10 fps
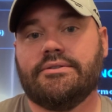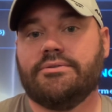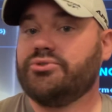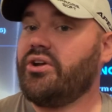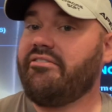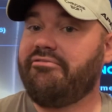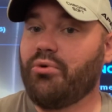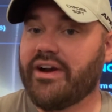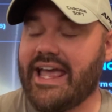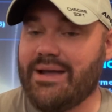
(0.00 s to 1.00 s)
who's on a
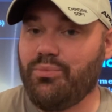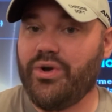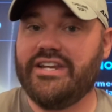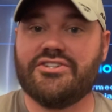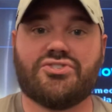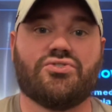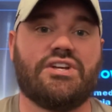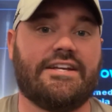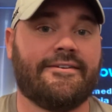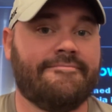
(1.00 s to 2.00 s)
four game winning
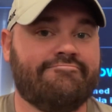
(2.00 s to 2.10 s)
streak.